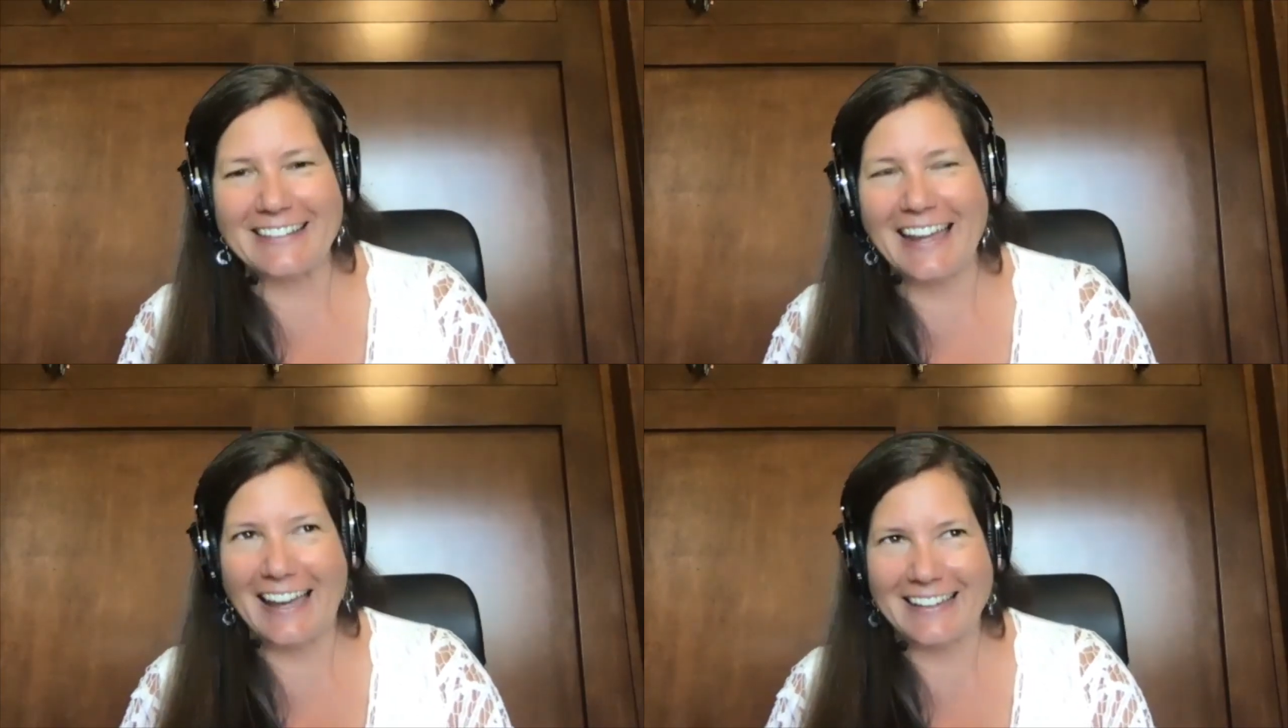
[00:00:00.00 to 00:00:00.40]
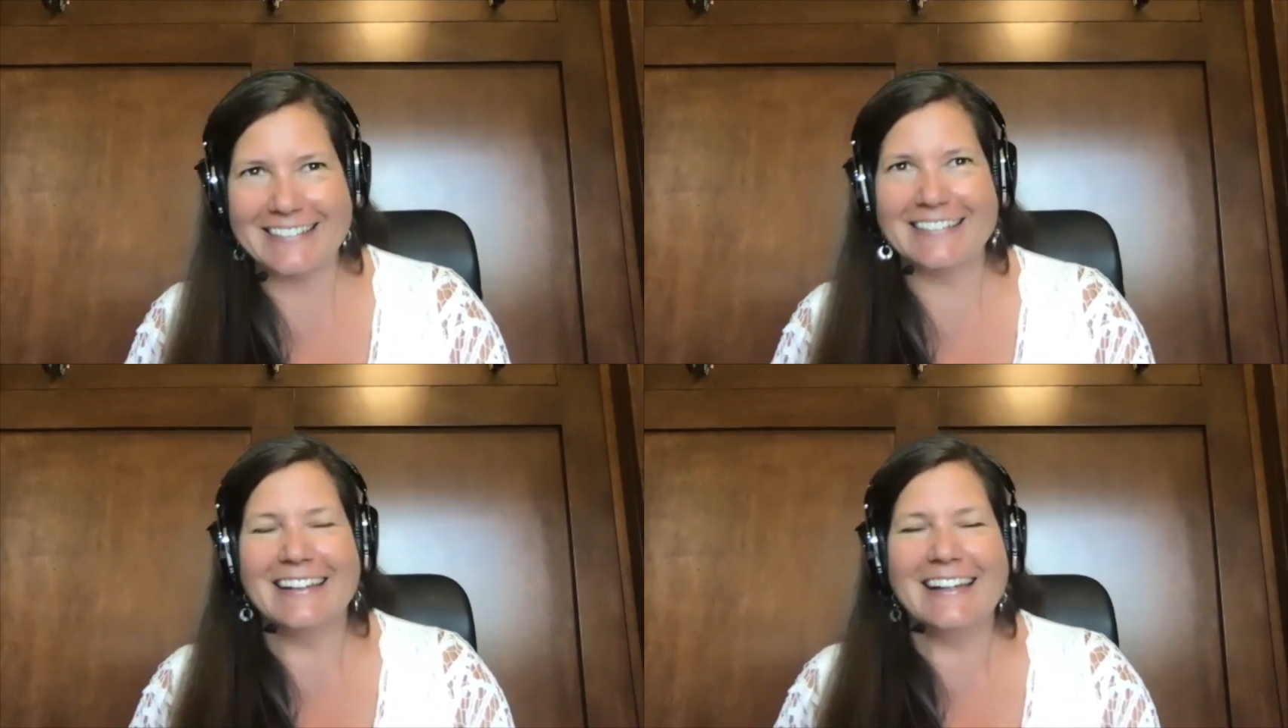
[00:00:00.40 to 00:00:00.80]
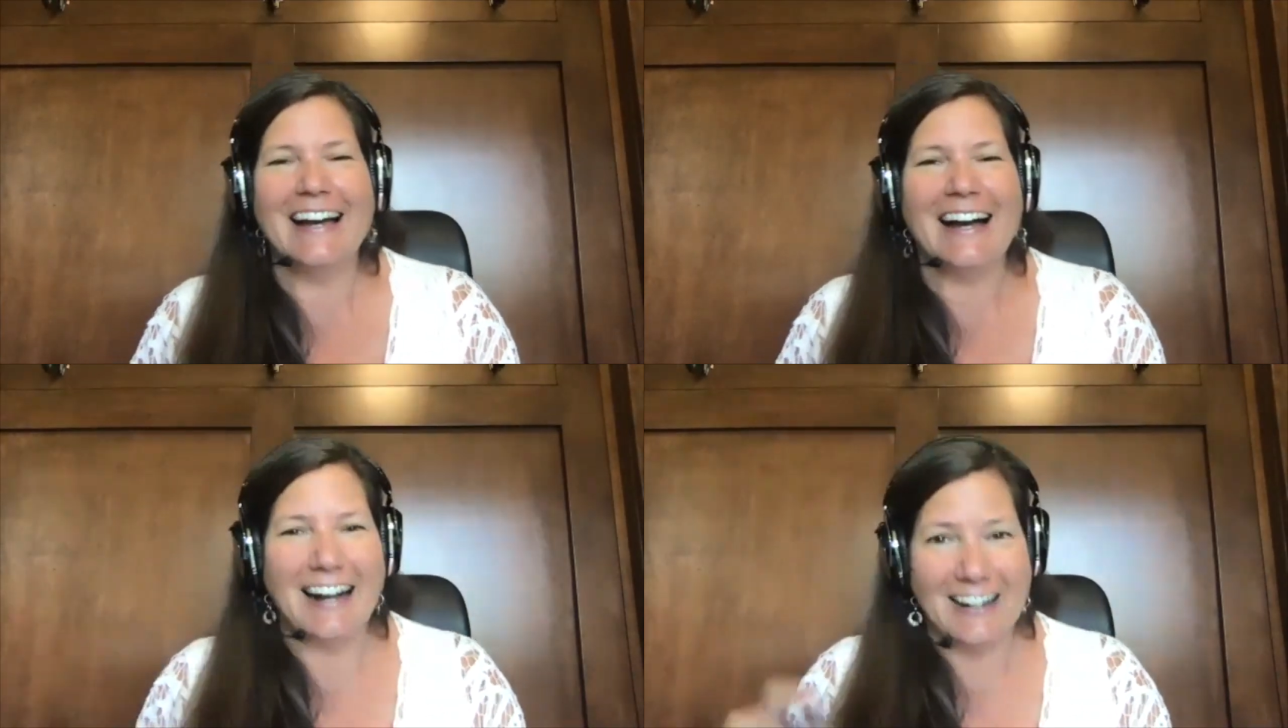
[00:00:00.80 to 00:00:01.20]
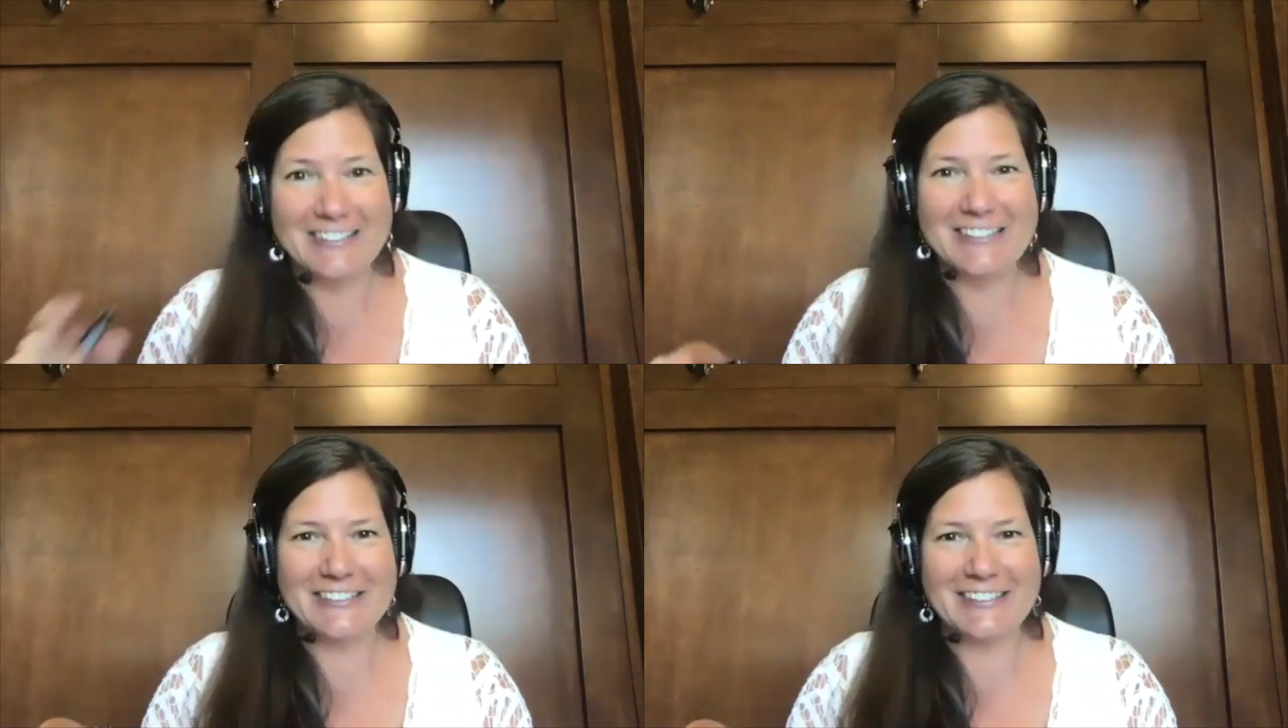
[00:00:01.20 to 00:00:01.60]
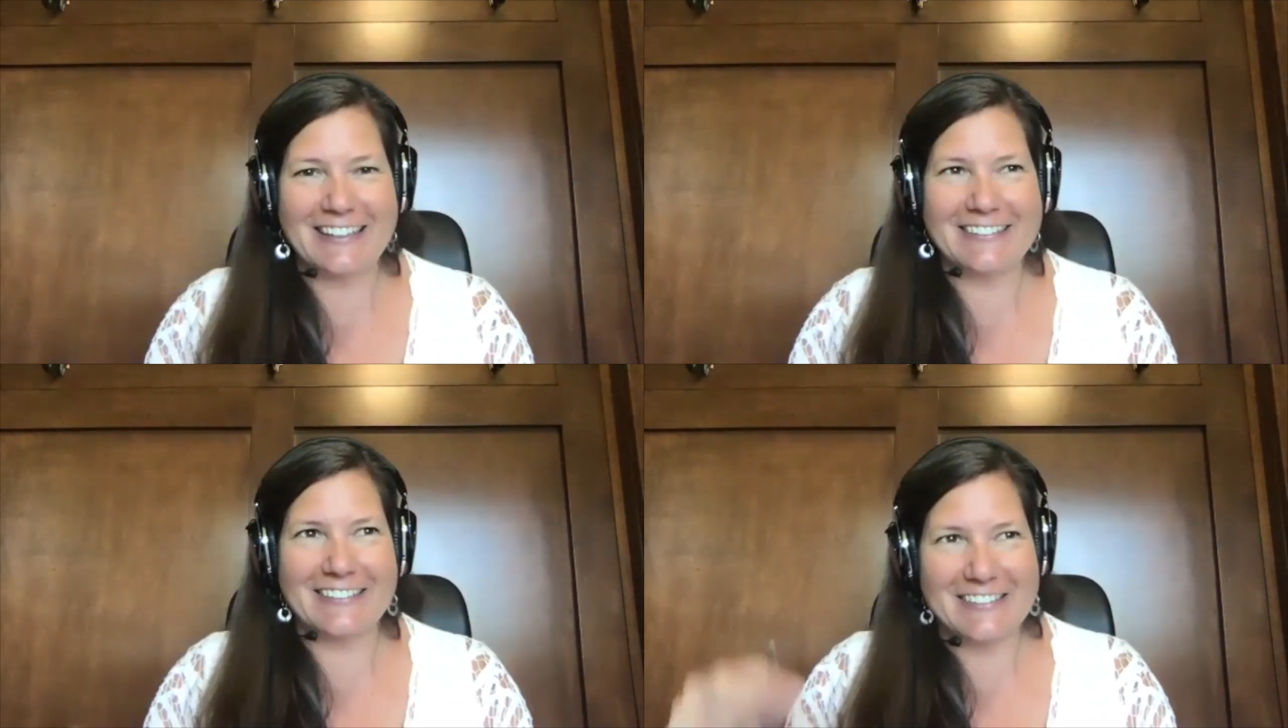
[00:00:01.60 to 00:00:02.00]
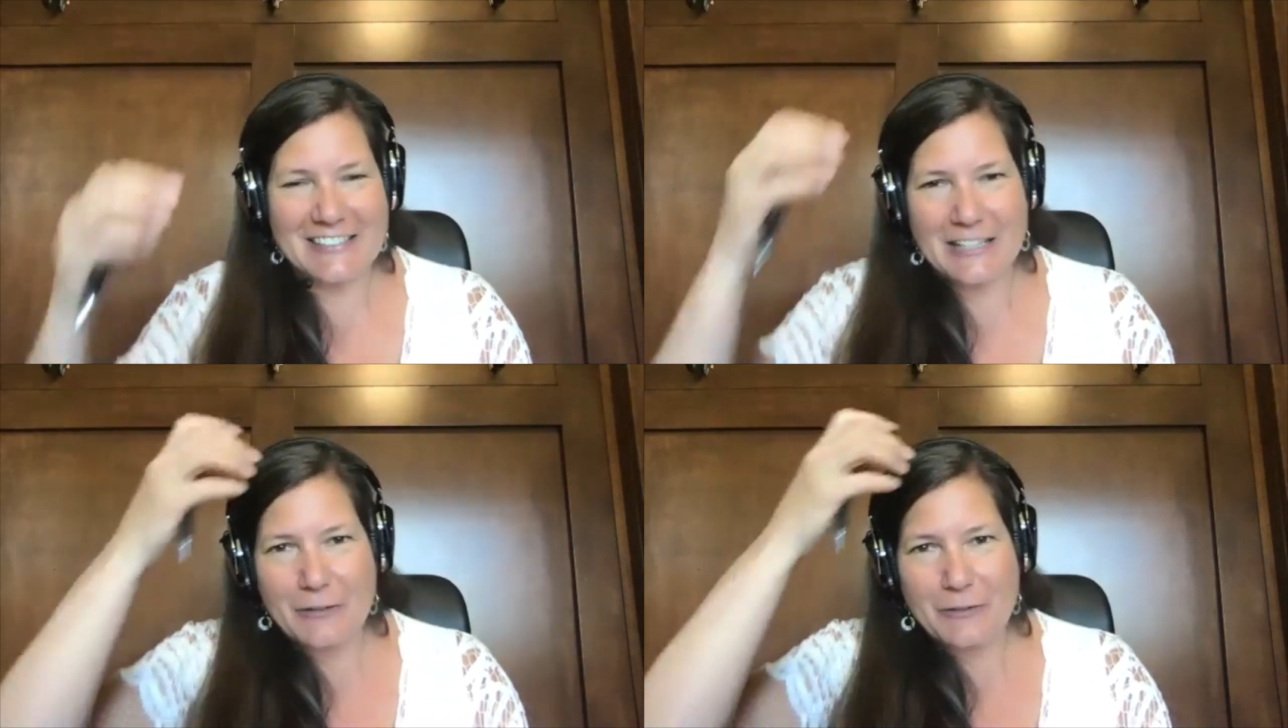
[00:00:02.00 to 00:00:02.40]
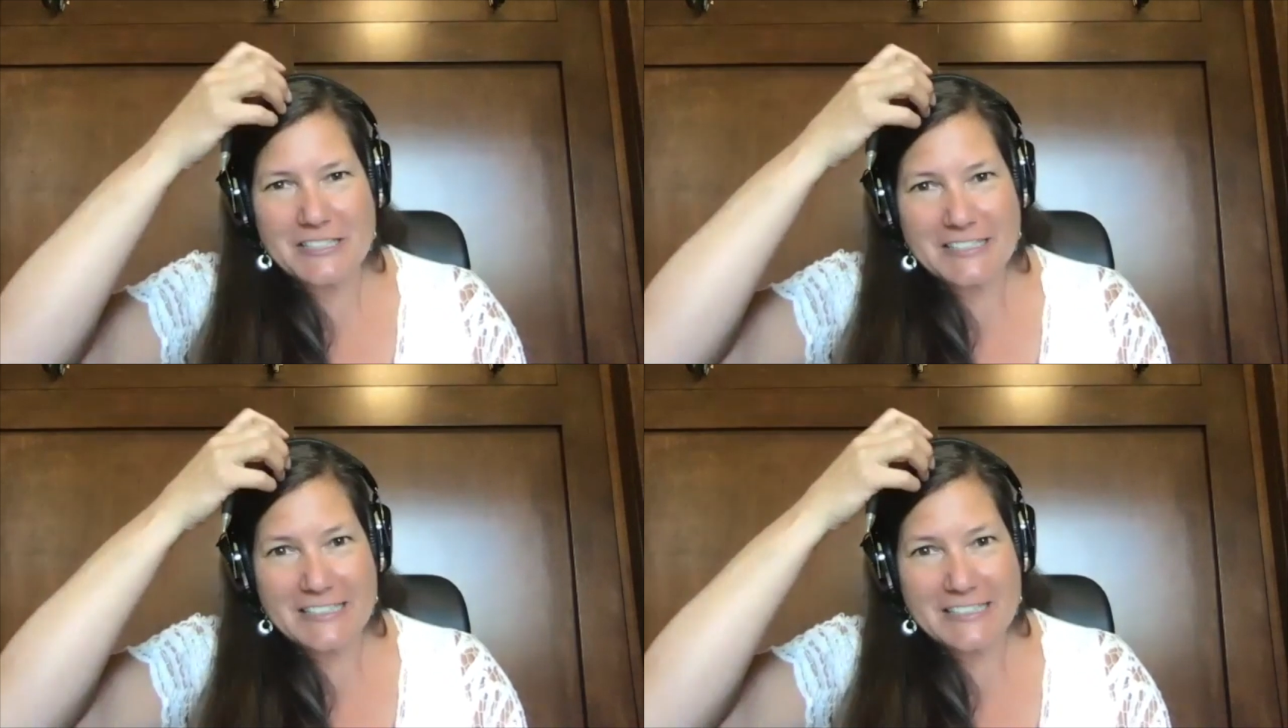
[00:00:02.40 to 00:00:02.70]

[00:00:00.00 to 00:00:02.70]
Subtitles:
And onto that question,